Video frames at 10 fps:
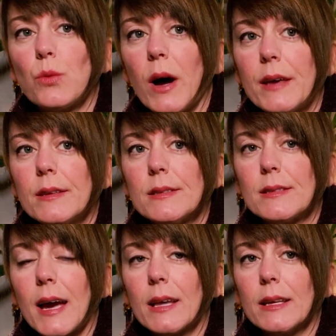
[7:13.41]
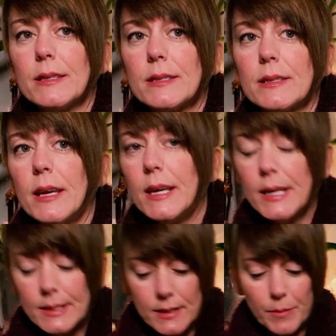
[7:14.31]
Why this silence?
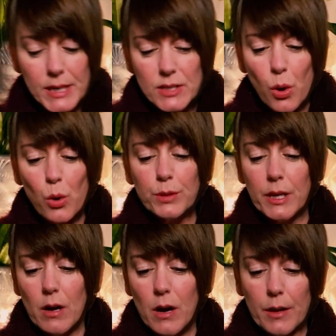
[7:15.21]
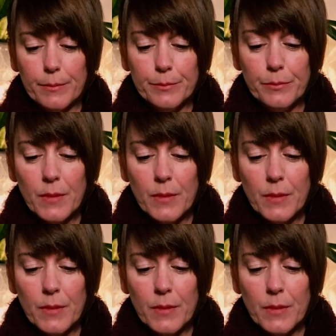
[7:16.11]
Somebody's holding on.